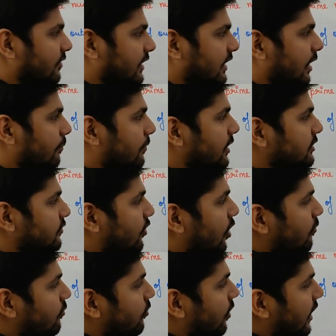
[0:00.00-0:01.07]
with numbers
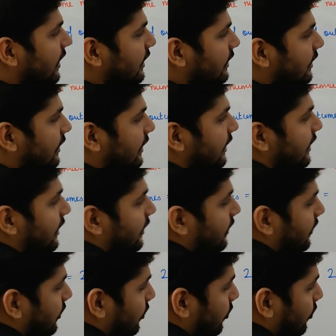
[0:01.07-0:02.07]
from 1 till